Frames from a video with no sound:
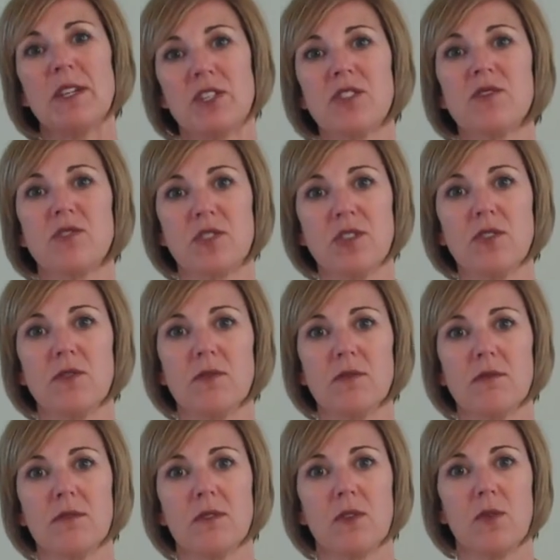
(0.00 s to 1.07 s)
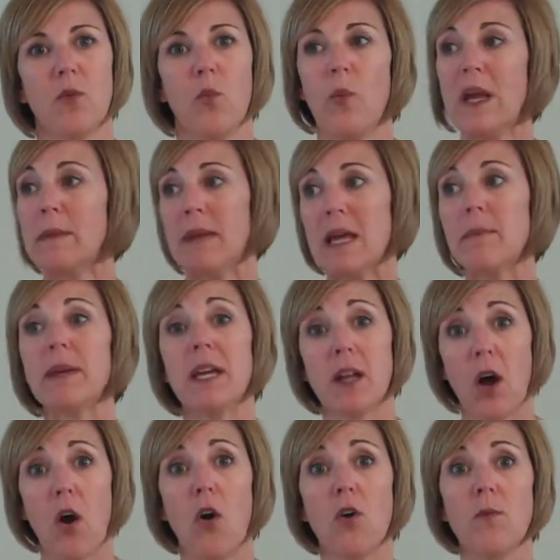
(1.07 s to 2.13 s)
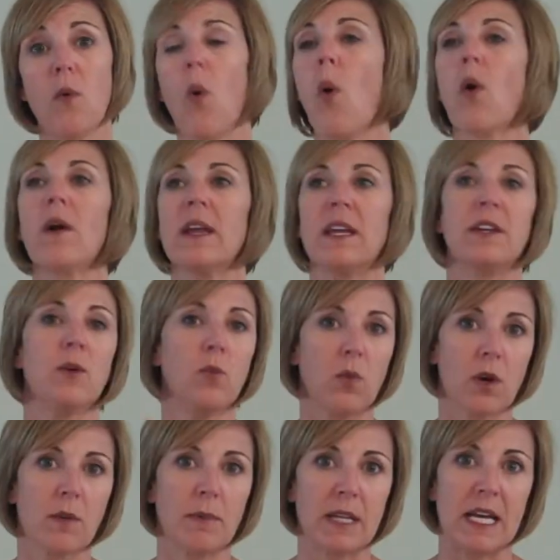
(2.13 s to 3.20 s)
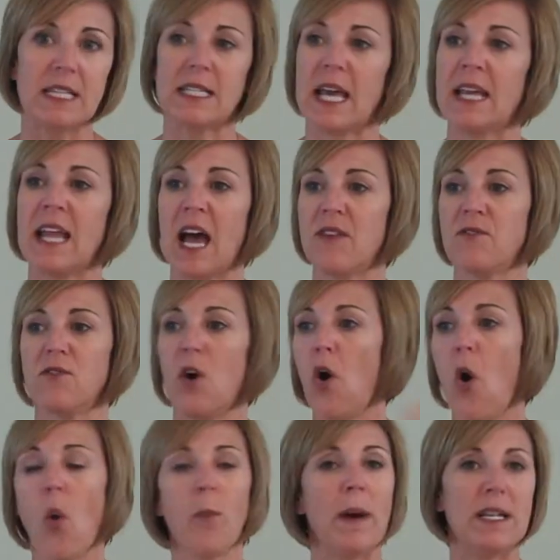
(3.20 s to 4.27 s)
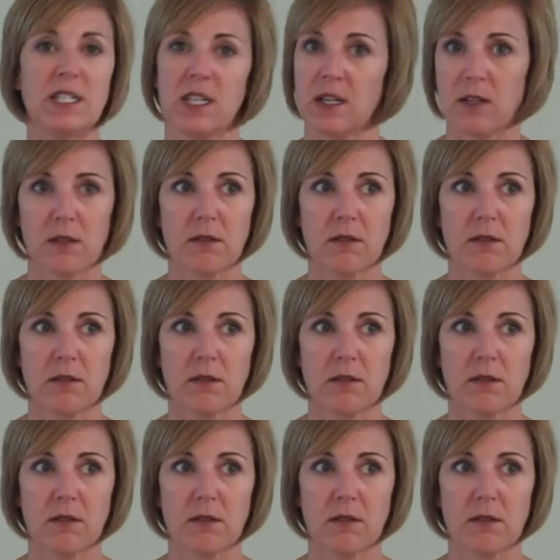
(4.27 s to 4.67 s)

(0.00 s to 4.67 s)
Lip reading: issues too. We may be at home or in a workplace and have a whole bunch of